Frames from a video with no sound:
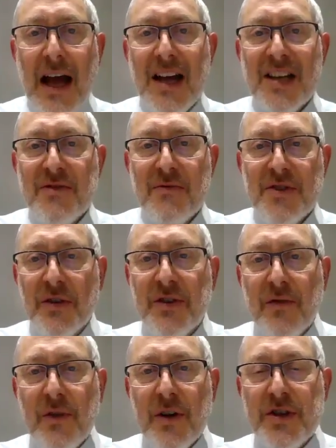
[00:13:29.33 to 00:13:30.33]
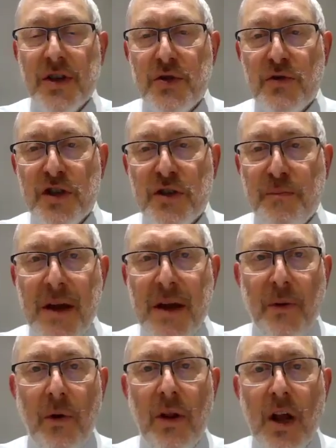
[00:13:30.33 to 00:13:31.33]
as a result of which the Jewish
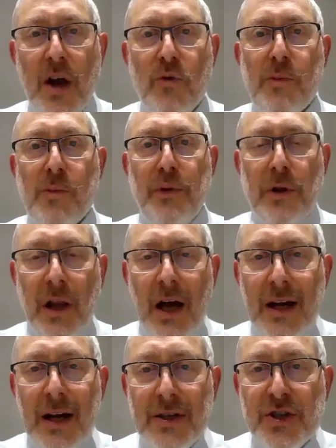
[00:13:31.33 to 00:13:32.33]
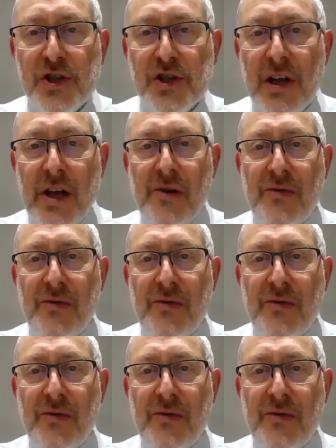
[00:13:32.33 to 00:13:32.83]
people were plunged